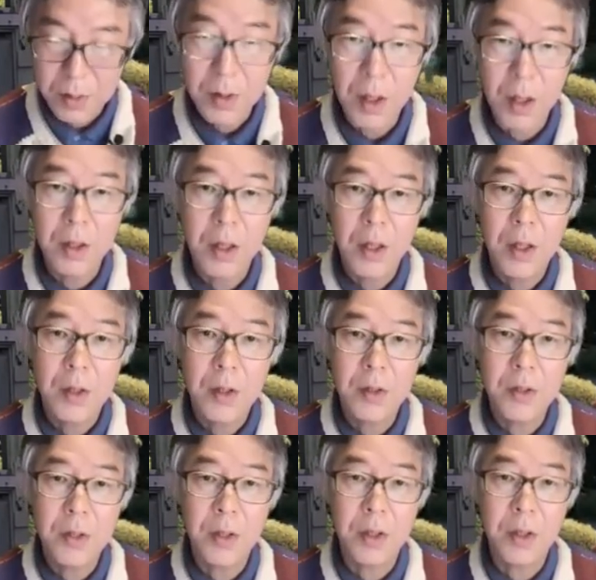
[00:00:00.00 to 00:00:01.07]
Okay,
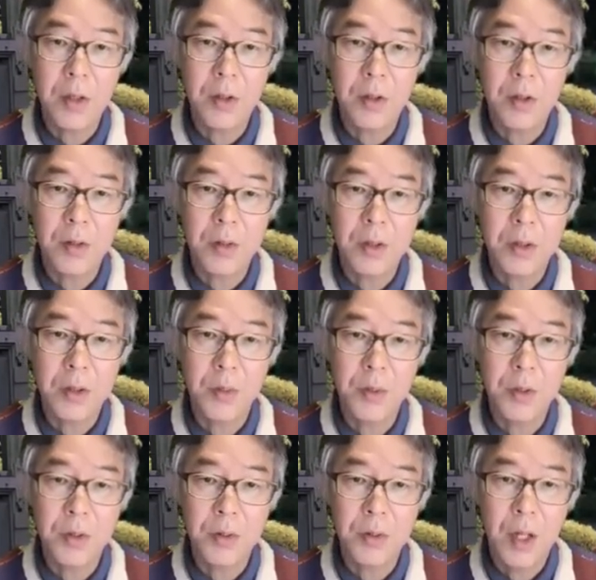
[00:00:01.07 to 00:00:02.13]
this is the canonical
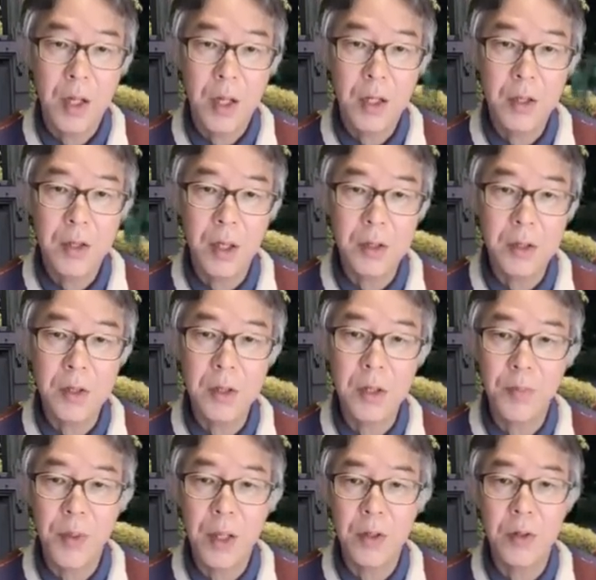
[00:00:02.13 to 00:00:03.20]
distribution. It doesn't
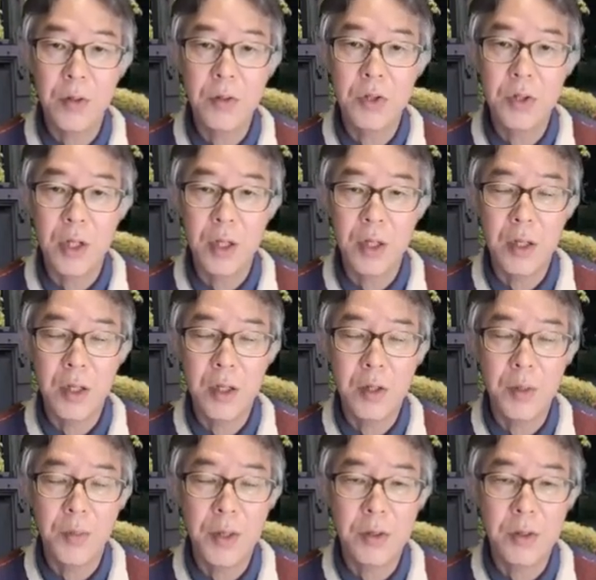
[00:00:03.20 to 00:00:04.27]
depend on J. It
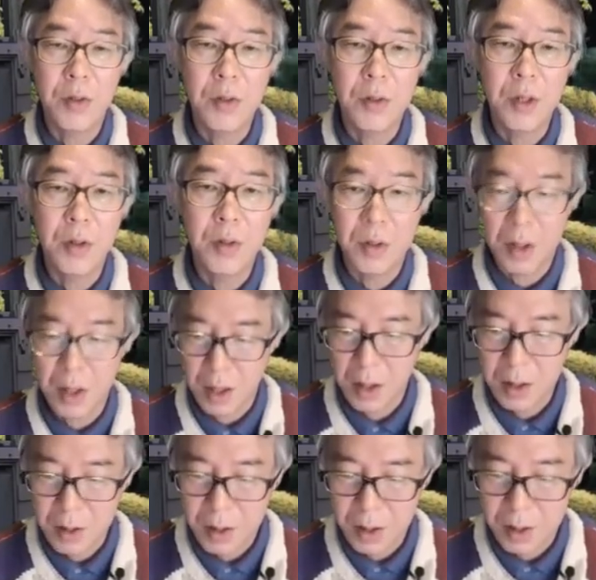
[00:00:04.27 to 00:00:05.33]
depends only on
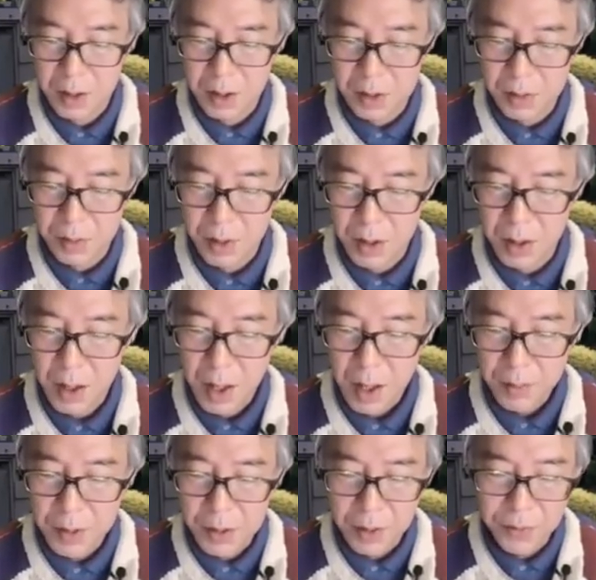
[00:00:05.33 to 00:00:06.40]
K in this way.
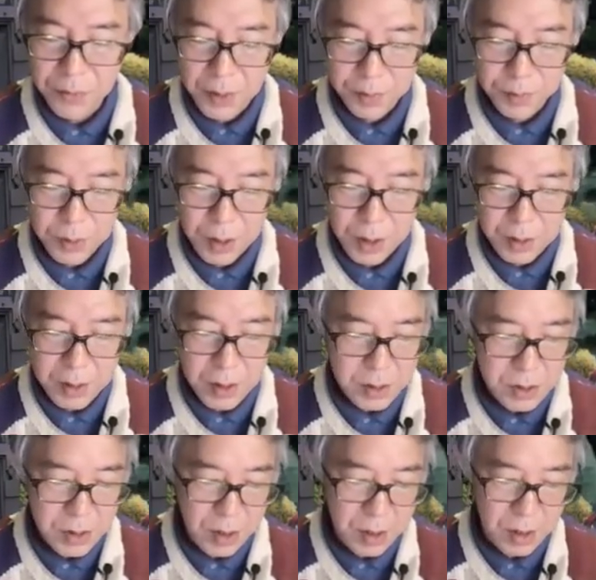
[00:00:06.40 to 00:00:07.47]
But if you plug
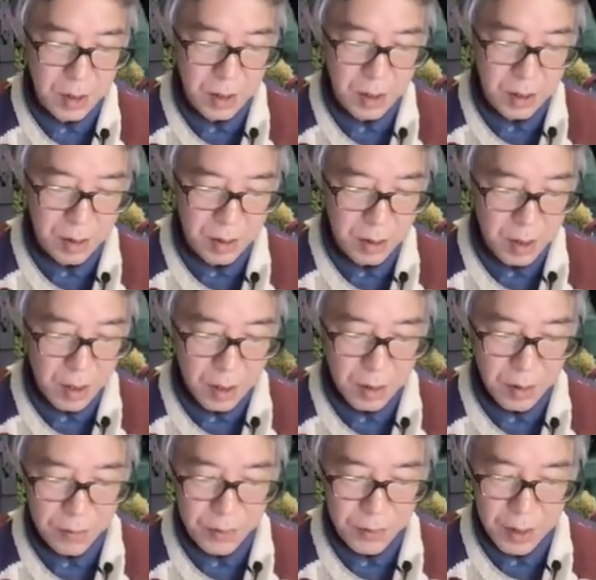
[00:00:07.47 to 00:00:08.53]
this in here,
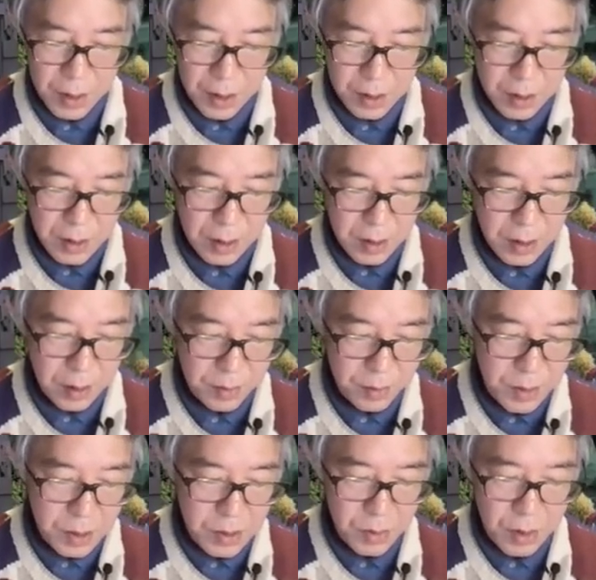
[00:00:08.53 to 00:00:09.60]
you find that
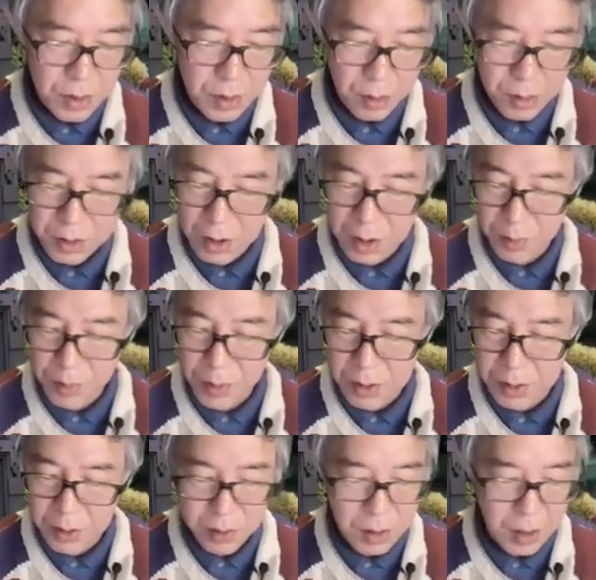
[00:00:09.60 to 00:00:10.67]
this one only
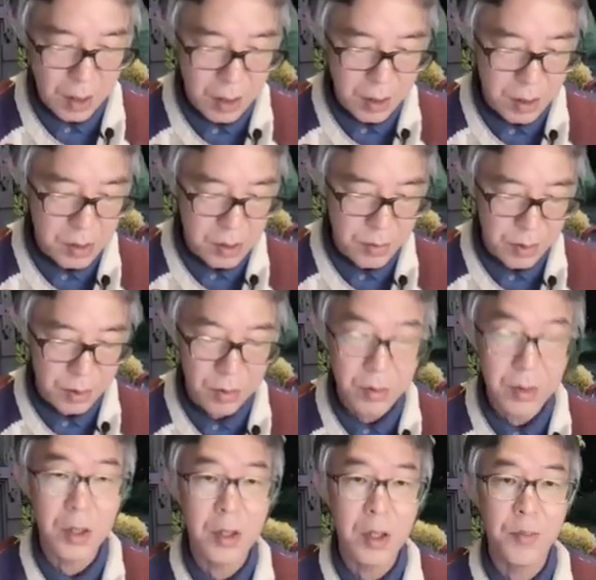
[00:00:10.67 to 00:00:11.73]
depends on K, this one
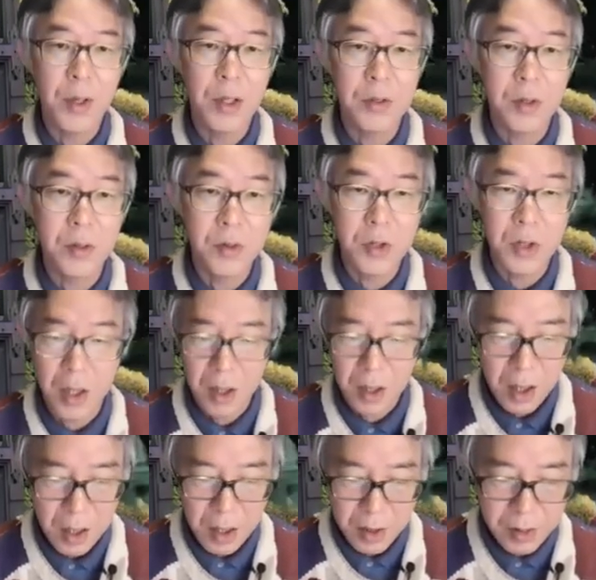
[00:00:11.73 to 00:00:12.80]
only depends on J,
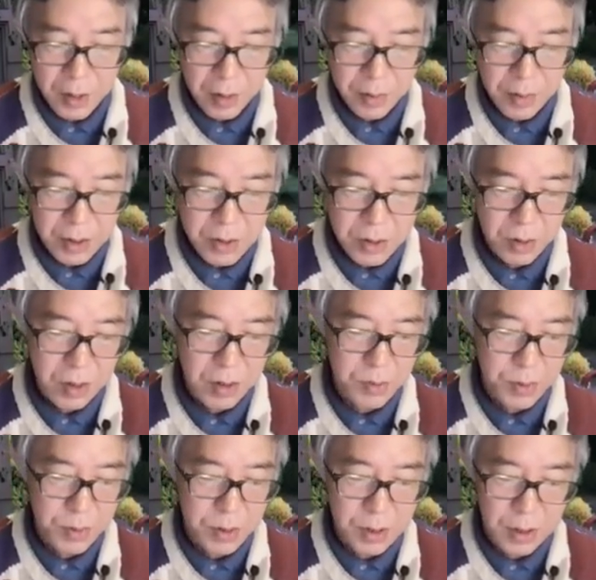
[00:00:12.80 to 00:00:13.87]
and their ratio is
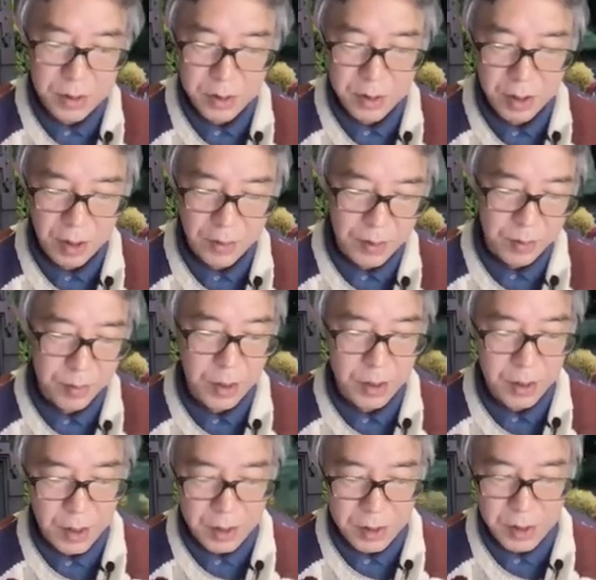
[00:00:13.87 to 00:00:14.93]
precisely given by
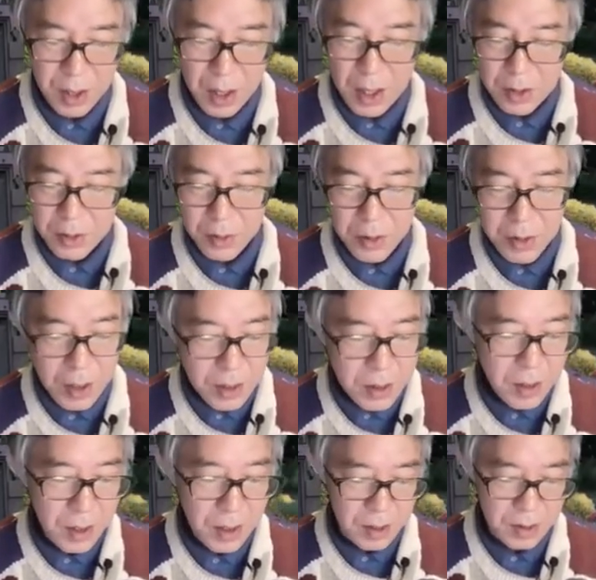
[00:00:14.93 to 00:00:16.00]
this. So in that
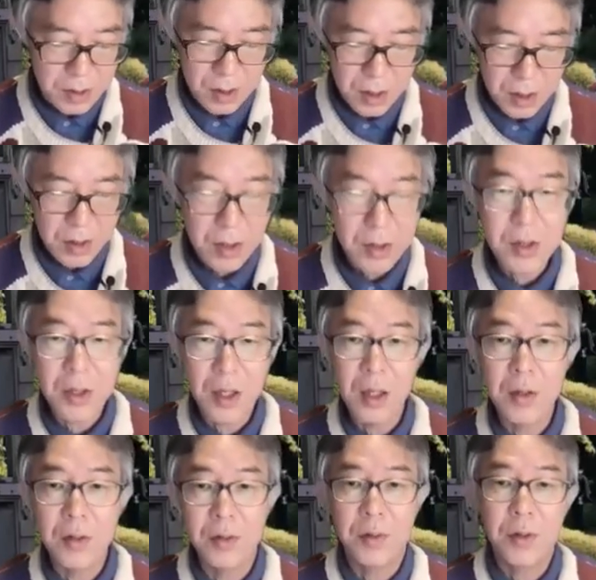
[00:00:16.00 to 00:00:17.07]
case, in this
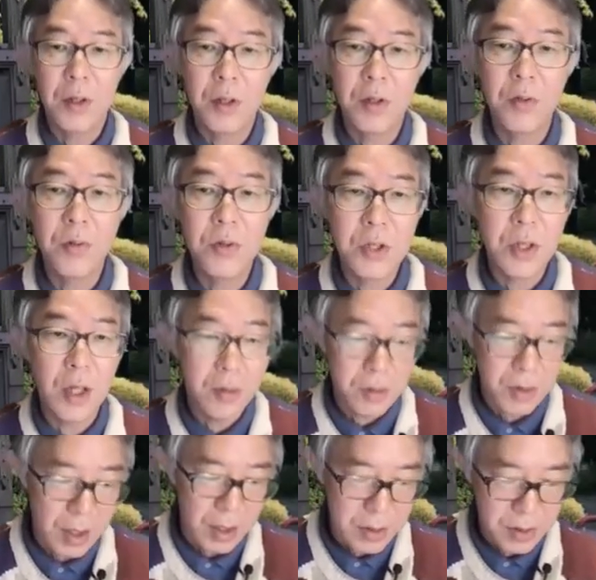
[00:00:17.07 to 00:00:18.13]
tau, huge tau
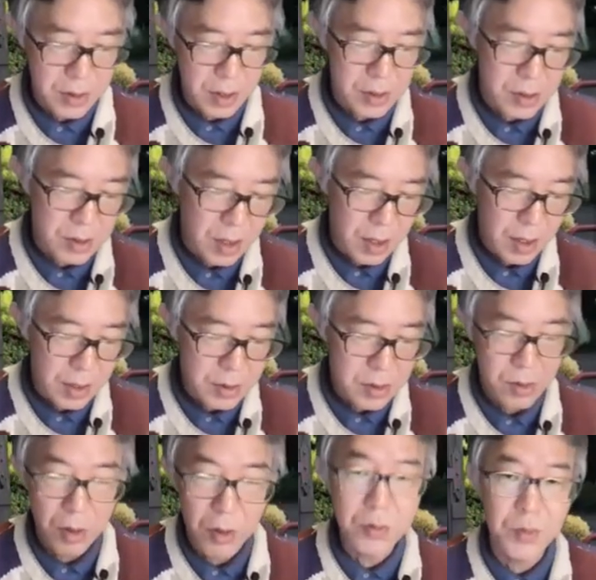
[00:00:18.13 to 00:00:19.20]
case, this has
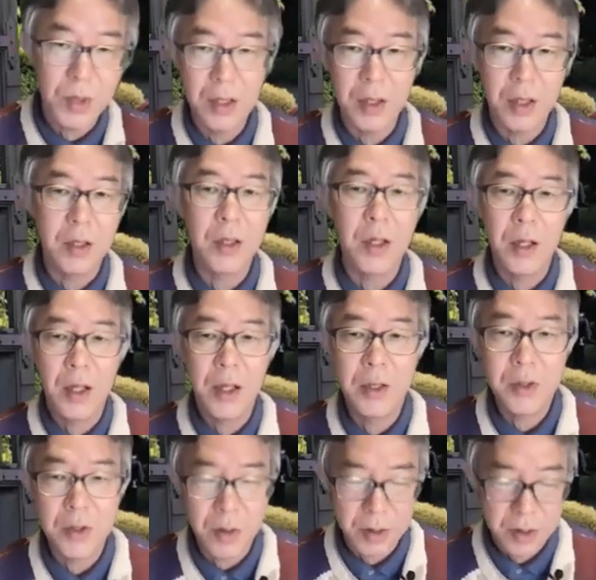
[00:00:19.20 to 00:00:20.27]
no meaning
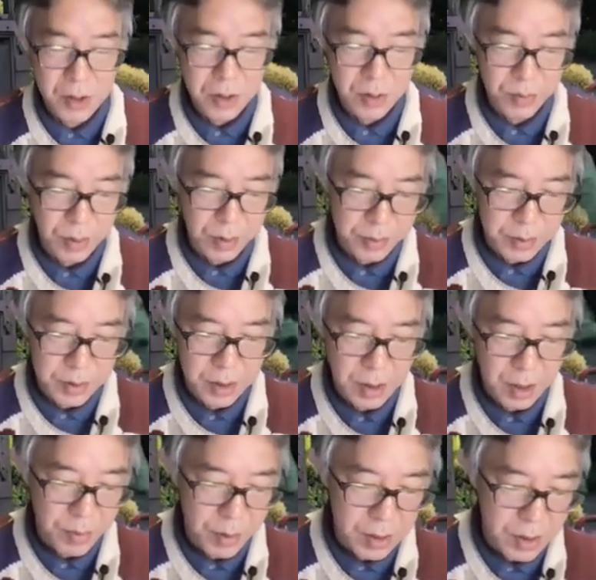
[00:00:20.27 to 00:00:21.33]
as transition
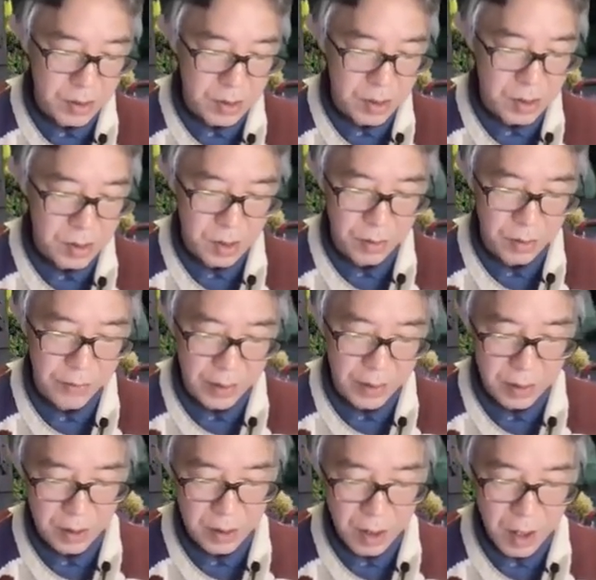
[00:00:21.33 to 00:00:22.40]
probability, but this is still valid.
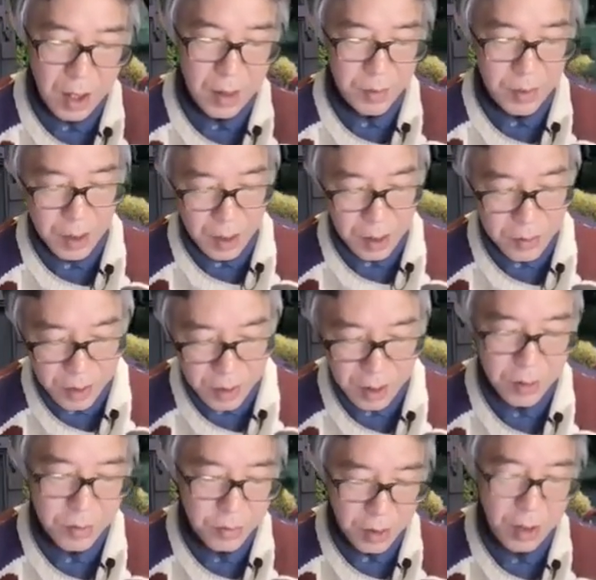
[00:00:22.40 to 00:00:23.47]
But
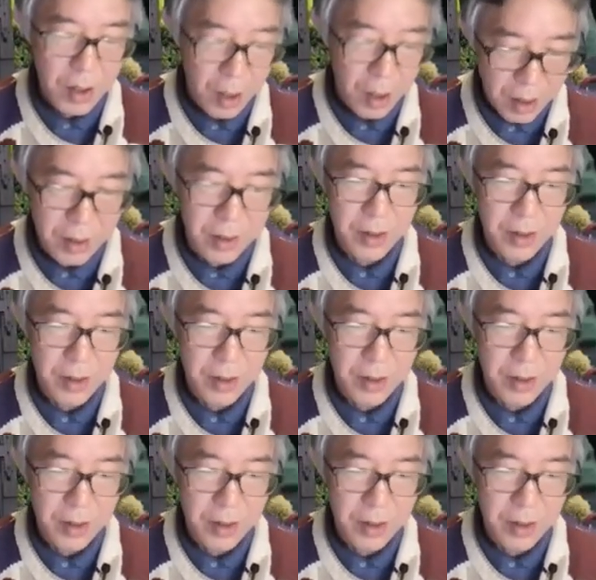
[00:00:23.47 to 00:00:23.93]
anyway, we are